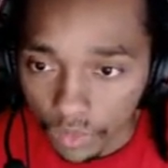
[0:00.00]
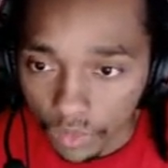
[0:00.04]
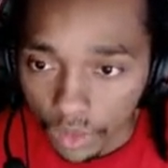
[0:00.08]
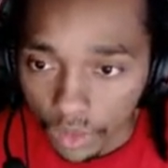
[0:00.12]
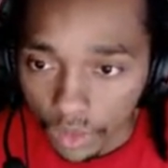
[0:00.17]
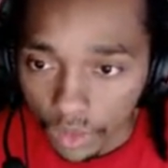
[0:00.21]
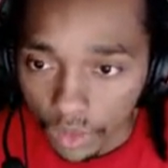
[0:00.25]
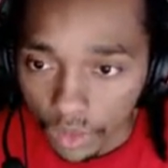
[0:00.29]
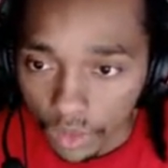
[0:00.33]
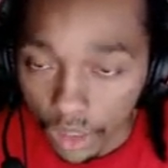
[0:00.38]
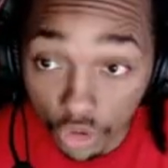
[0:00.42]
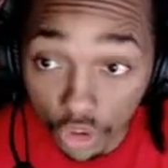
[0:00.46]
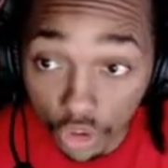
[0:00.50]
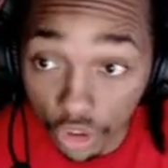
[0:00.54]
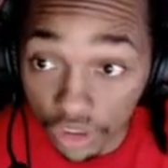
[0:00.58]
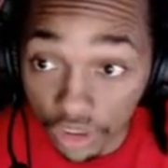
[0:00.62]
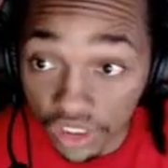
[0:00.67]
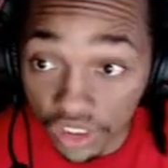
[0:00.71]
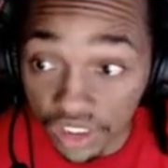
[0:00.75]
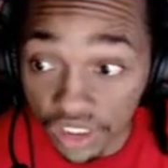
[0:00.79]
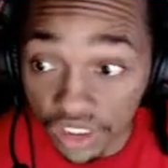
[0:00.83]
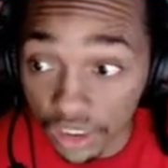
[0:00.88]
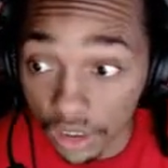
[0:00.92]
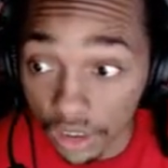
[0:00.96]
It was good
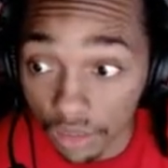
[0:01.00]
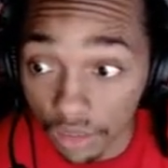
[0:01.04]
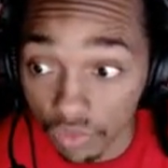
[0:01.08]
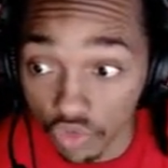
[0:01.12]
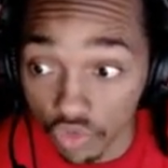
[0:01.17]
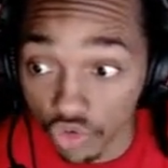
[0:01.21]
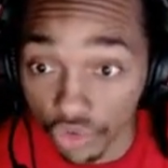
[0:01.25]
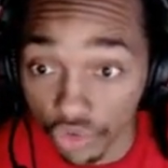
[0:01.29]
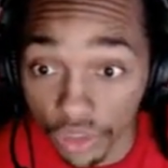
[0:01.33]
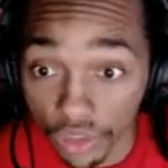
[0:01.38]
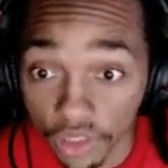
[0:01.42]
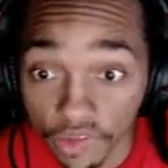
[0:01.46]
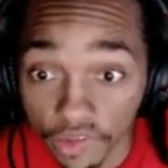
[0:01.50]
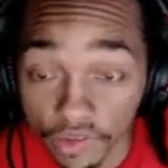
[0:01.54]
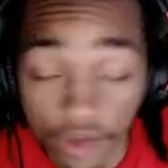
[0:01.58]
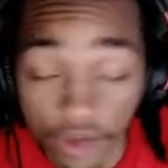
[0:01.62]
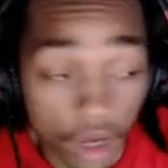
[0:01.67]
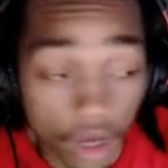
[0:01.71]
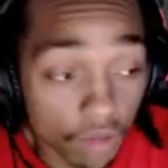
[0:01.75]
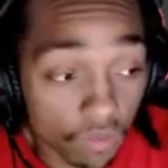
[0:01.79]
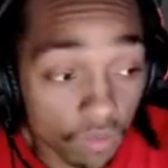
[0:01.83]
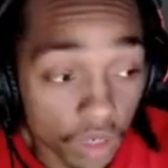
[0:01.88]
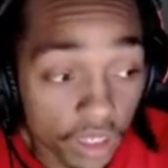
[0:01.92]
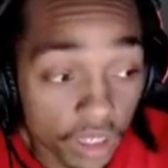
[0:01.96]
to see Treats
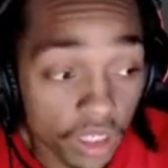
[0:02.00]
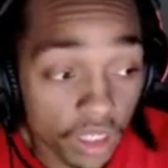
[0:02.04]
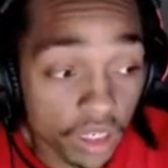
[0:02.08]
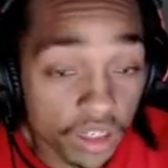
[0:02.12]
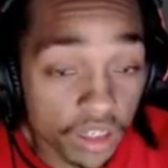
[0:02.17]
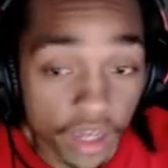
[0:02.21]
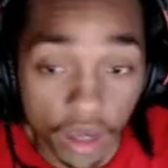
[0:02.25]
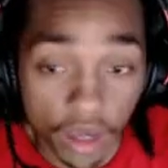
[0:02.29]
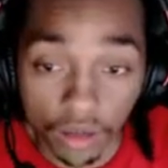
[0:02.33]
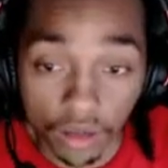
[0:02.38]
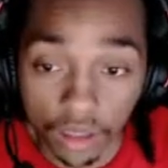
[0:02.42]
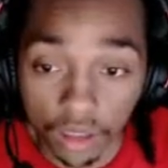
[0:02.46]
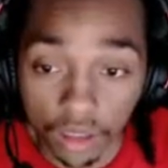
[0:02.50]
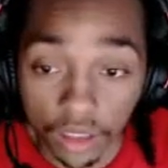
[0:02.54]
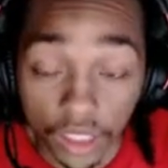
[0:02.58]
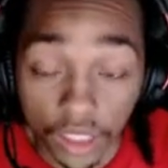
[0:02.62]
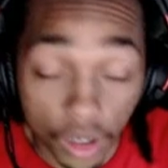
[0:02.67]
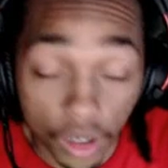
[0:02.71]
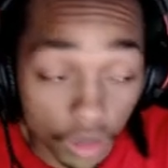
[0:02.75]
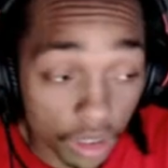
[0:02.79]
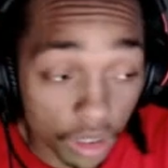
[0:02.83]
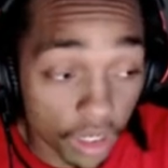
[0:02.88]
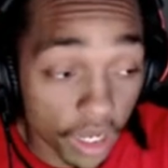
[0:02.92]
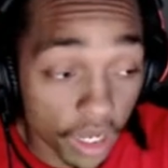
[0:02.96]
not running it down on
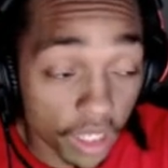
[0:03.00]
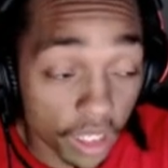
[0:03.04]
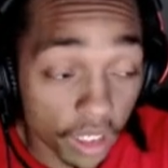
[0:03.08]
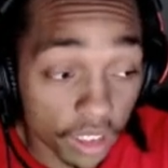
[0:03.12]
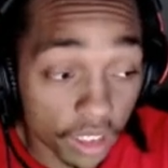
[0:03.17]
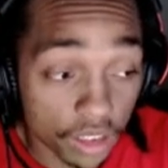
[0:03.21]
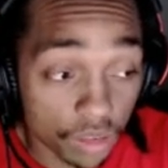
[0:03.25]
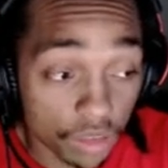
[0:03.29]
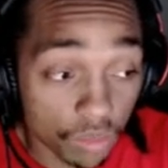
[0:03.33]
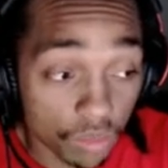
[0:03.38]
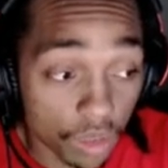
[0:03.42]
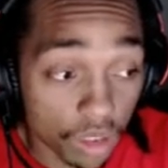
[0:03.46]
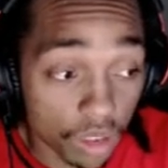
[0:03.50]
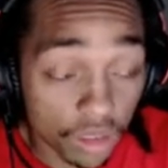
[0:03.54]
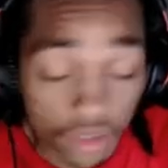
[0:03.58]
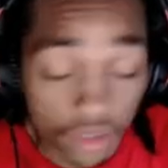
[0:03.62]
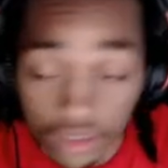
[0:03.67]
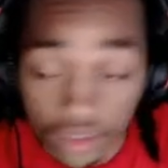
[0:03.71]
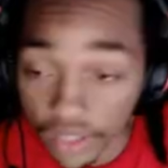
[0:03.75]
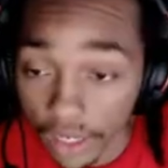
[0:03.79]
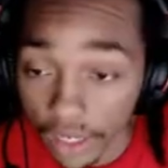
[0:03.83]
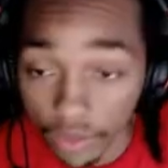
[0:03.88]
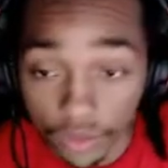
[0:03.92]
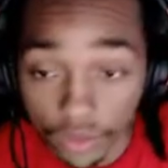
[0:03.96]
Leonelai like he
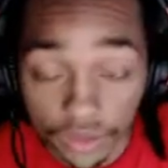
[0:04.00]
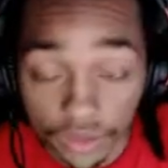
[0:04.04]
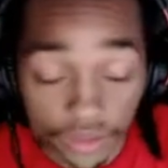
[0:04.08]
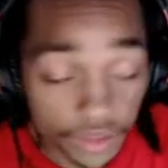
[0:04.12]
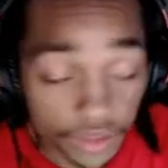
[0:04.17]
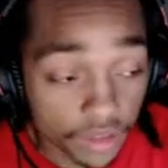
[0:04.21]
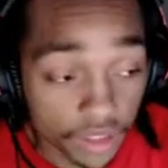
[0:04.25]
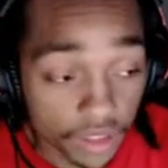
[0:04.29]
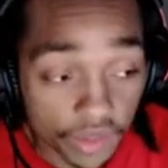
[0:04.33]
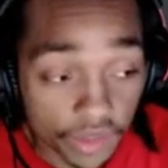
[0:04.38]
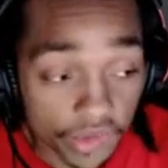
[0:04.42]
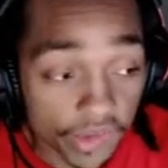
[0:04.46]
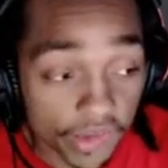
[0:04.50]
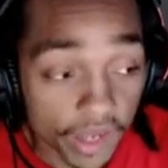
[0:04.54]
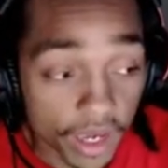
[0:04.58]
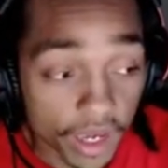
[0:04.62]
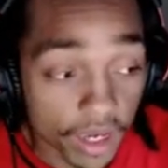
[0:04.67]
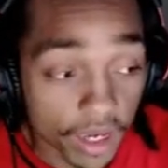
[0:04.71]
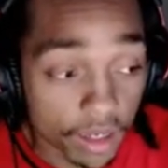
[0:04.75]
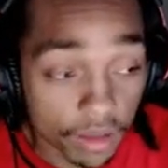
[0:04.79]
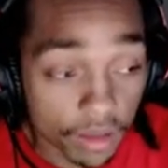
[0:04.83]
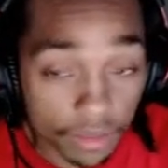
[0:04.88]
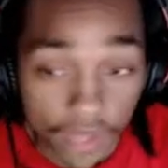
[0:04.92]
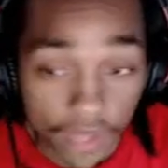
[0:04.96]
was. That was insane.